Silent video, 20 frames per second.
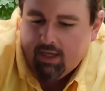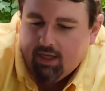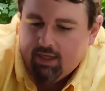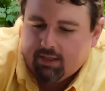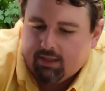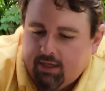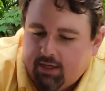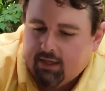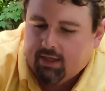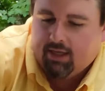
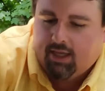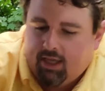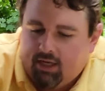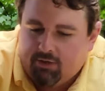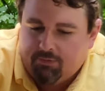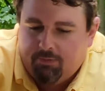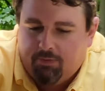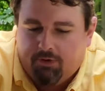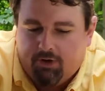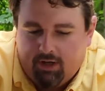It's got a
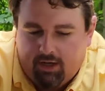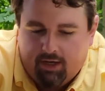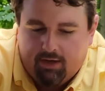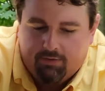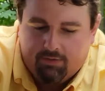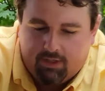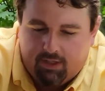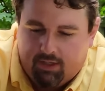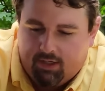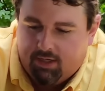catch point and
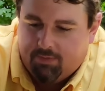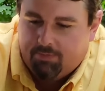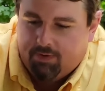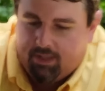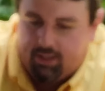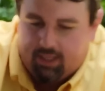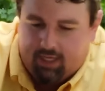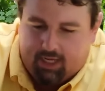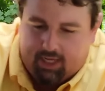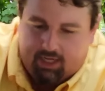it was hung up
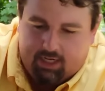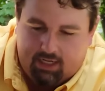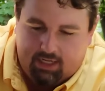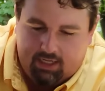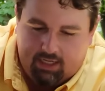on that.